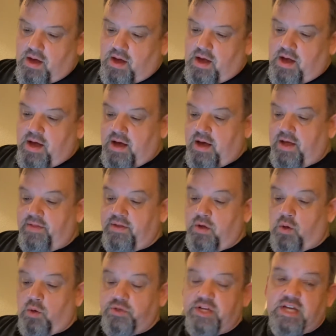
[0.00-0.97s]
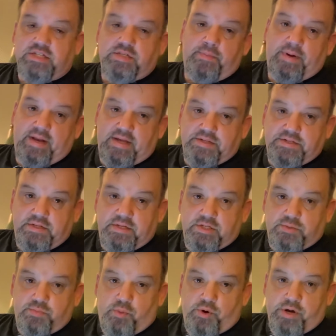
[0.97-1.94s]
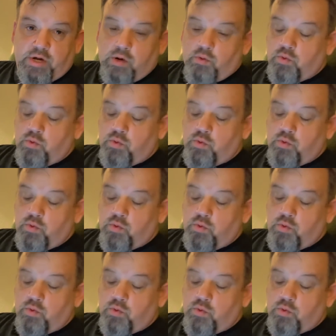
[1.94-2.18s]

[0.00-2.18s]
Uh, the Old Testament lesson this morning.